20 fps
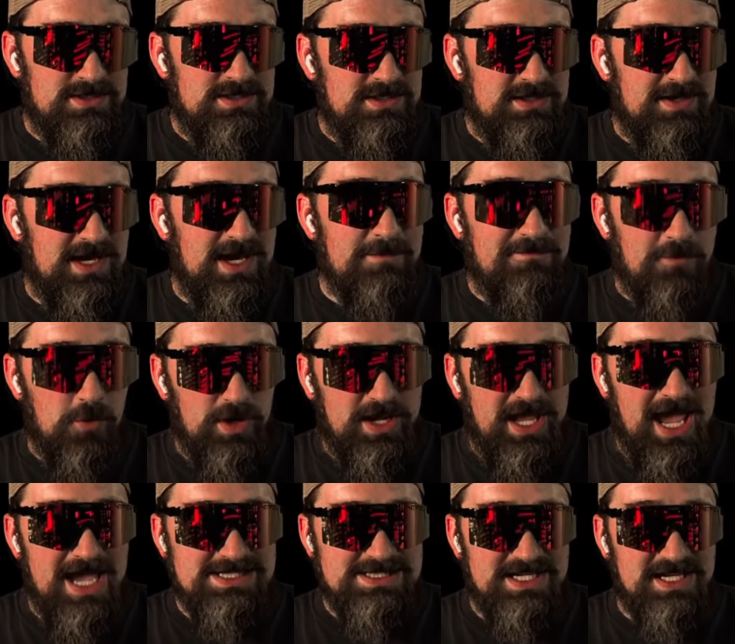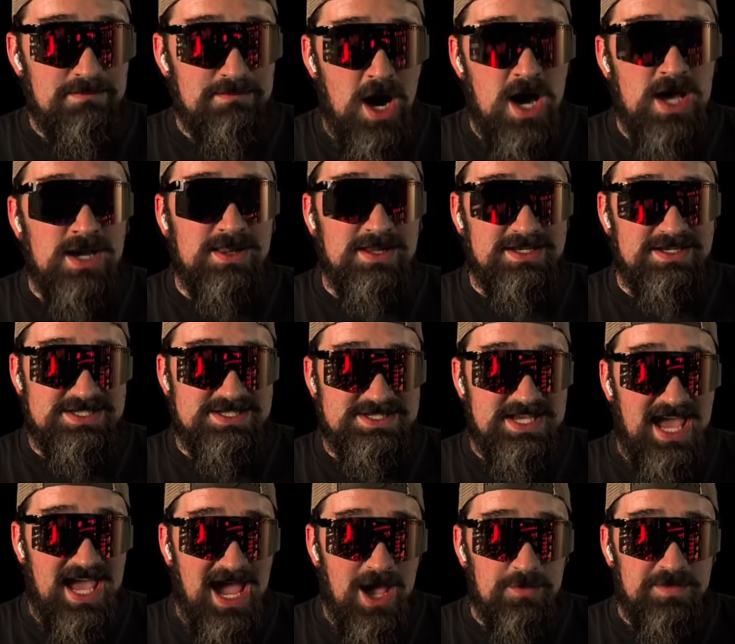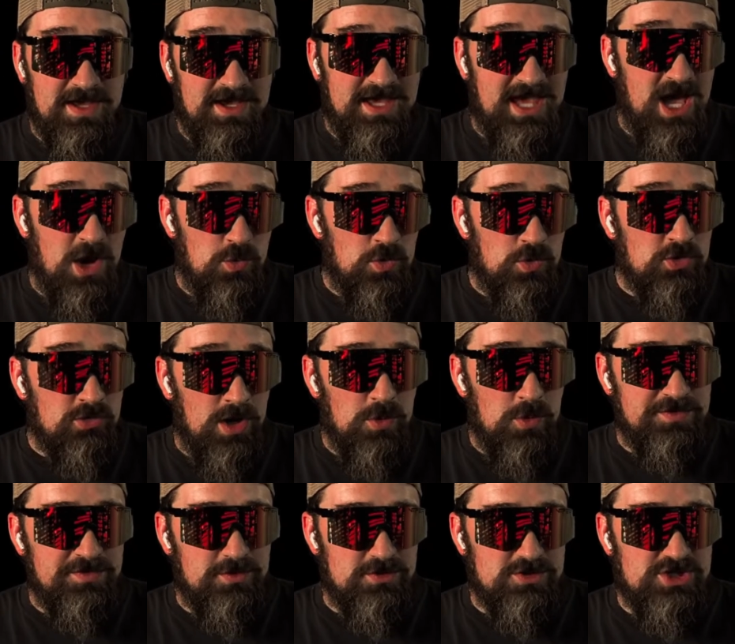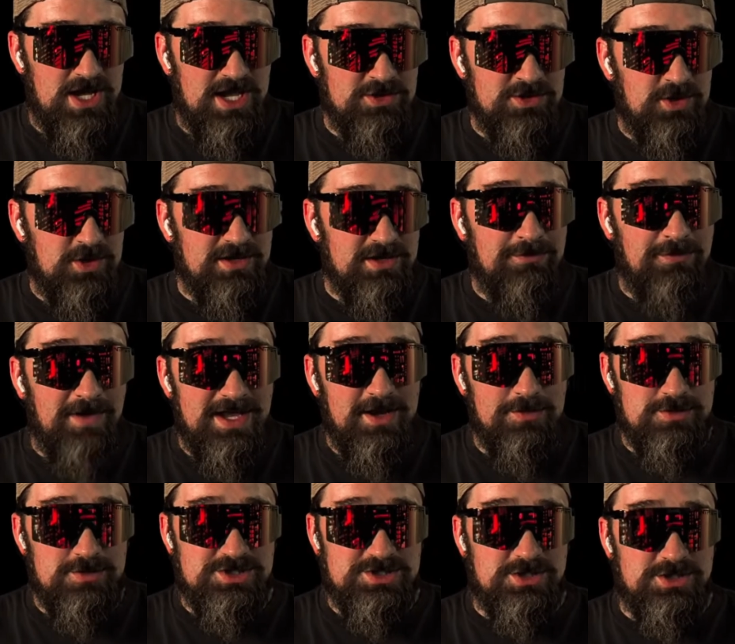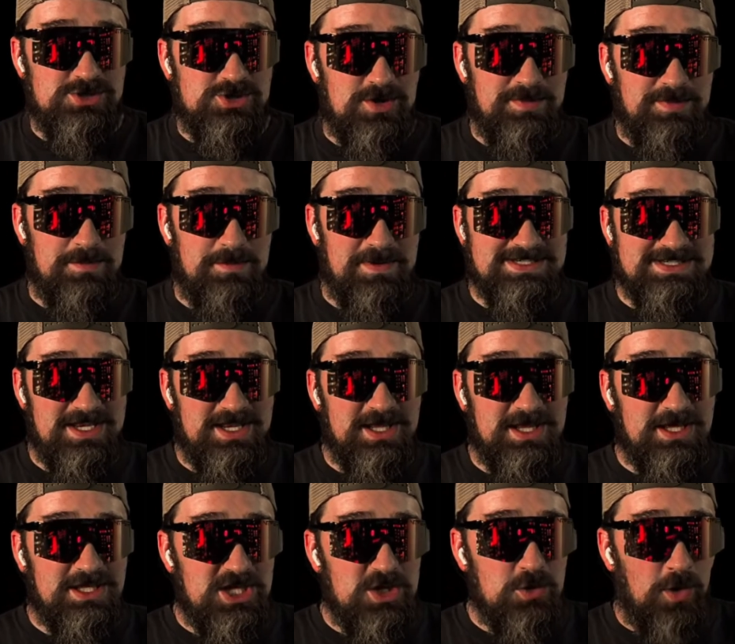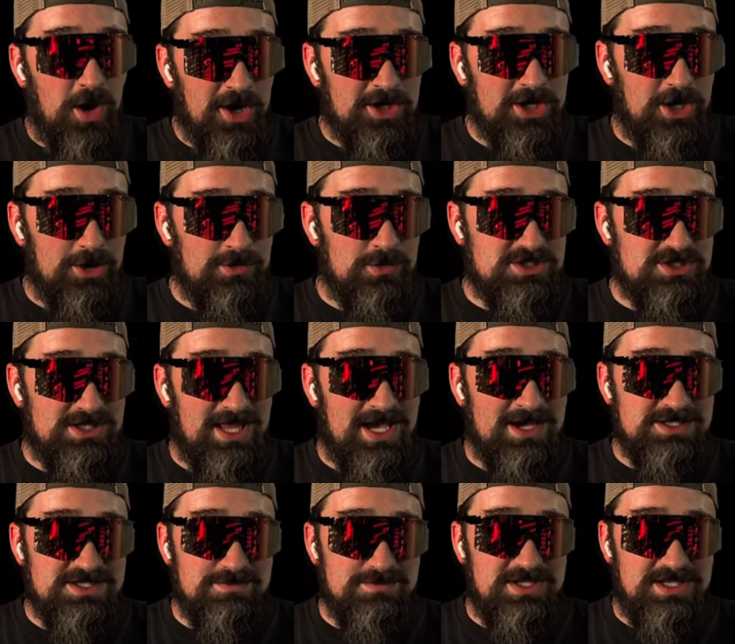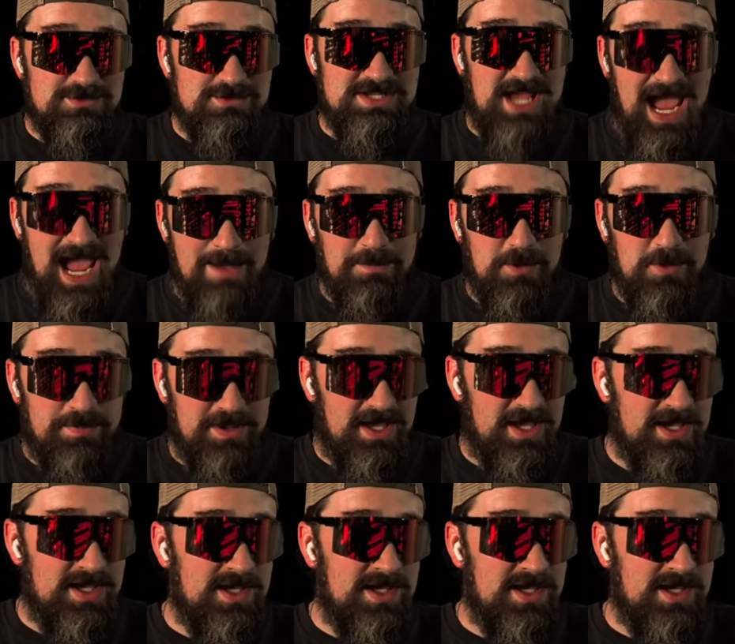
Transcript: You got forecasting and modeling to see how the account will grow with your child. You can invite others to contribute by sending a QR code, which allows them to use Apple Pay.